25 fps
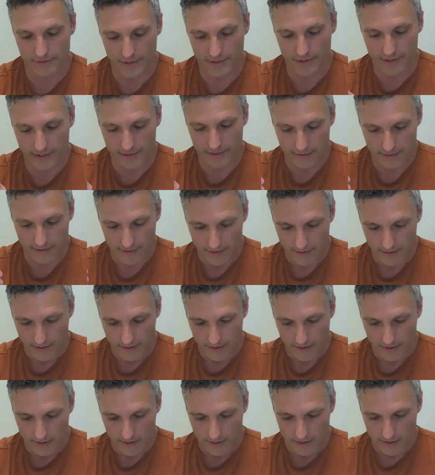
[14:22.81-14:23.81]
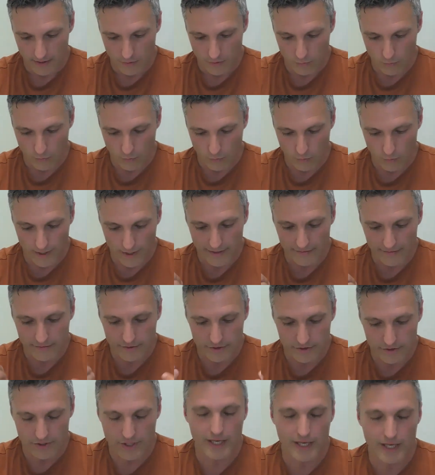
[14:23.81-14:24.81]
that
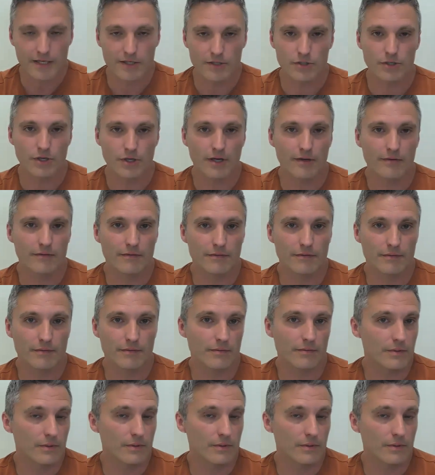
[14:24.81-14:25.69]
whatever stage of